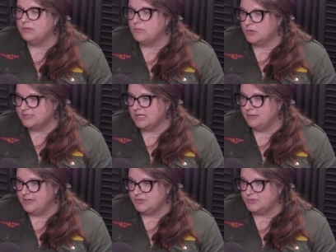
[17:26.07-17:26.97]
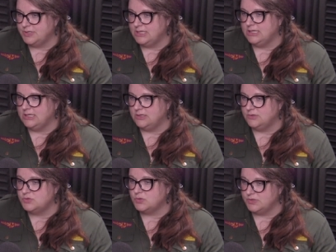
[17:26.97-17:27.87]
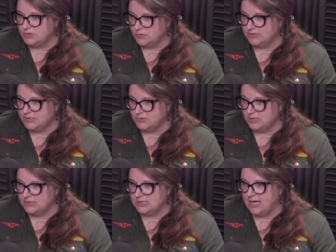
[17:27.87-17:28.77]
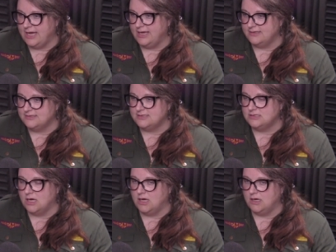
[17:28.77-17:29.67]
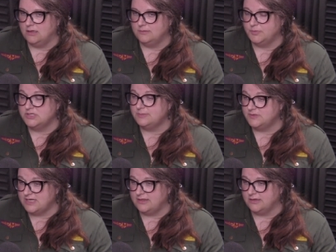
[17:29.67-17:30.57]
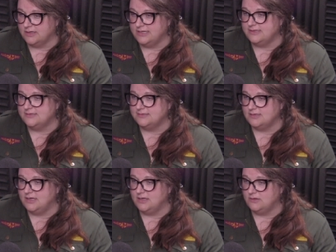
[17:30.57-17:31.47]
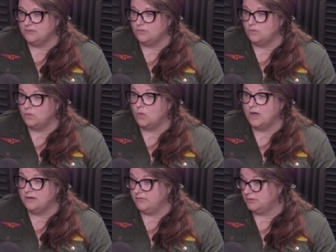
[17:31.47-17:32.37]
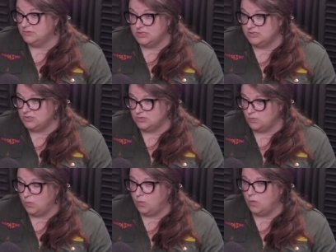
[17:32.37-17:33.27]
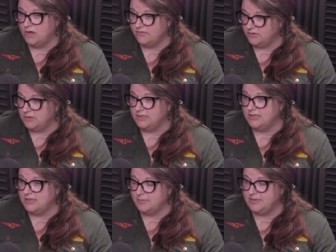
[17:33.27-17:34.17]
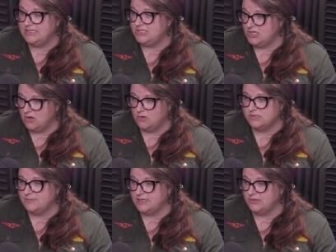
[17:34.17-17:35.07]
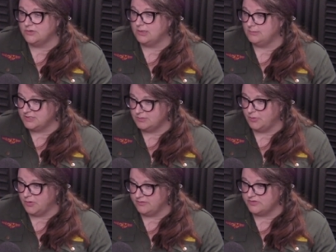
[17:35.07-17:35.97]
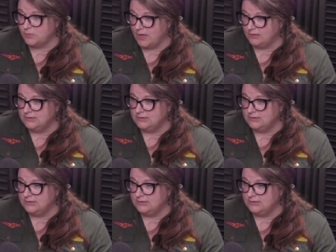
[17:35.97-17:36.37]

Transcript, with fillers: Morse Elementary in Troy School District, okay. and uh, Principal Zendler is in wonderful. She's just wonderful, and the PTO has been incredibly supportive as well.